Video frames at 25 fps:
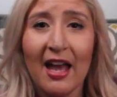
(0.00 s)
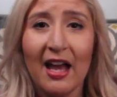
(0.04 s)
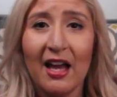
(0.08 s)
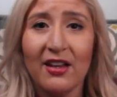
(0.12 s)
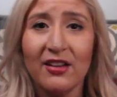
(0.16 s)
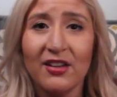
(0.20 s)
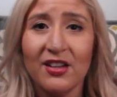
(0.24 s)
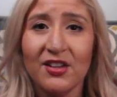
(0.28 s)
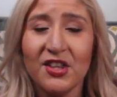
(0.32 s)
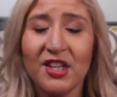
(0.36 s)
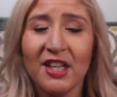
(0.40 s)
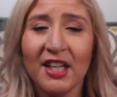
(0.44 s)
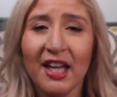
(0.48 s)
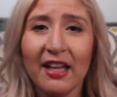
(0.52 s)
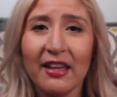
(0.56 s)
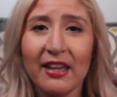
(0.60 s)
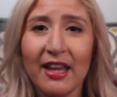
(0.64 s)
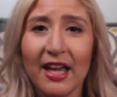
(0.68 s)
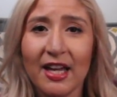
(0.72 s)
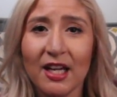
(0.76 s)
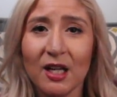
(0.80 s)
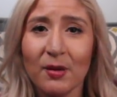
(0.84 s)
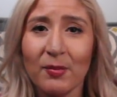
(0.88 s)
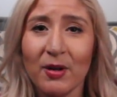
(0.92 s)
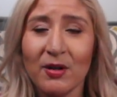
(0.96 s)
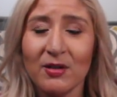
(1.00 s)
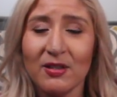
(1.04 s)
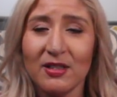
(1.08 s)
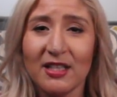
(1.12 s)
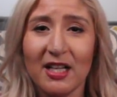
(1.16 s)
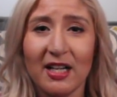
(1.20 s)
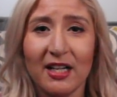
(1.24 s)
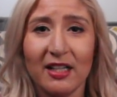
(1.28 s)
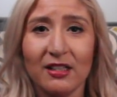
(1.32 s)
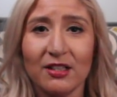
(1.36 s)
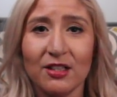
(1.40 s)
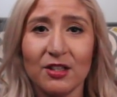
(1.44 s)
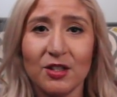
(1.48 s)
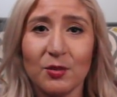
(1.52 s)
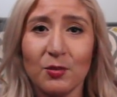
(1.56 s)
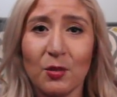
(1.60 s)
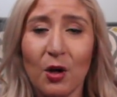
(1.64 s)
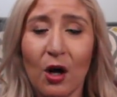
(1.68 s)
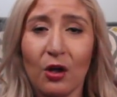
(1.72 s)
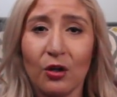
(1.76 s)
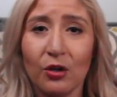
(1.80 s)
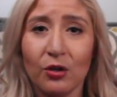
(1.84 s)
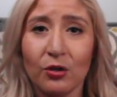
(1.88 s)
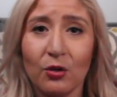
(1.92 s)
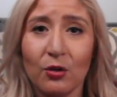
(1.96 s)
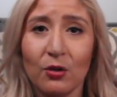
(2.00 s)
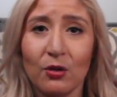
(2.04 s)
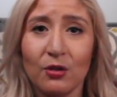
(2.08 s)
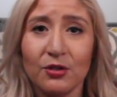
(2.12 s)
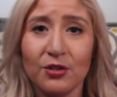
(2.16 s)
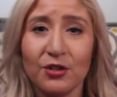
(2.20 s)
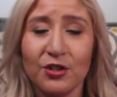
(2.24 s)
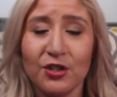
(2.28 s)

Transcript: And the thing I like about setting the smaller goals